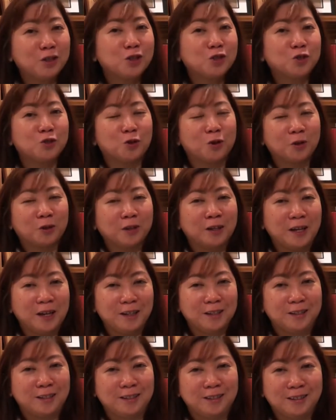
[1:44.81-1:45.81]
strong
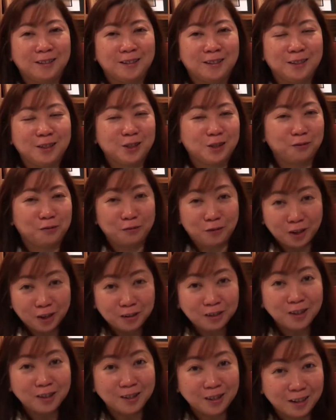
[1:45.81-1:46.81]
lady. It's a
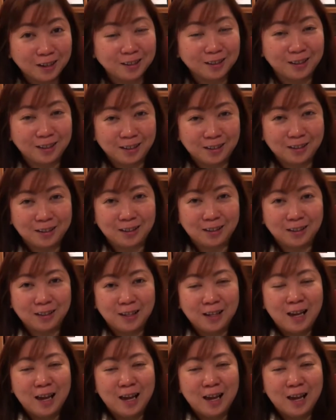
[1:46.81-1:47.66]
very young lady.